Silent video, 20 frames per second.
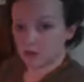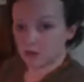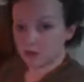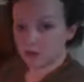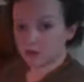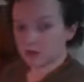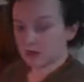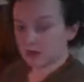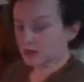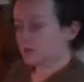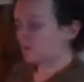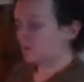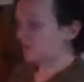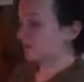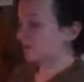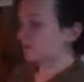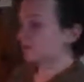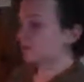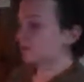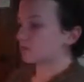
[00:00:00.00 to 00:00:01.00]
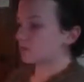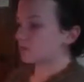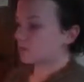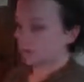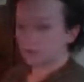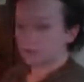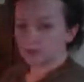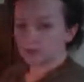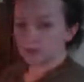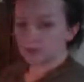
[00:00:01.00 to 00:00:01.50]
it, it took more
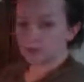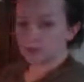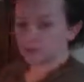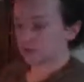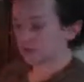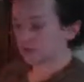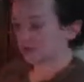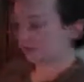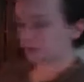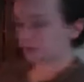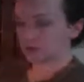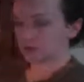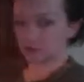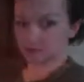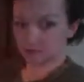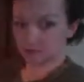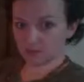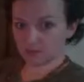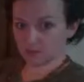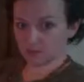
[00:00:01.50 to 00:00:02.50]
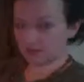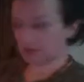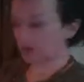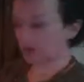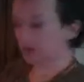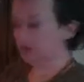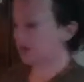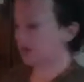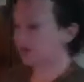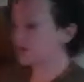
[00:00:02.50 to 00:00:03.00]
than just this
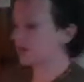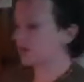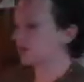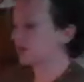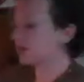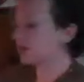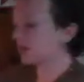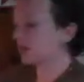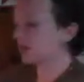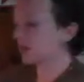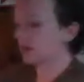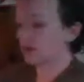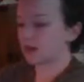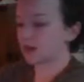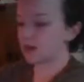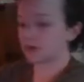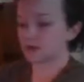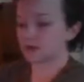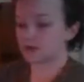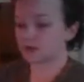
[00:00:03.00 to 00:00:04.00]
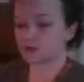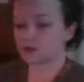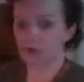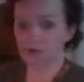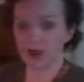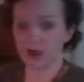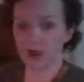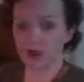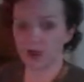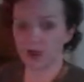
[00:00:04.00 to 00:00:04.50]
guy and a
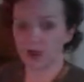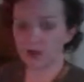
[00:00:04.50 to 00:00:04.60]
rag.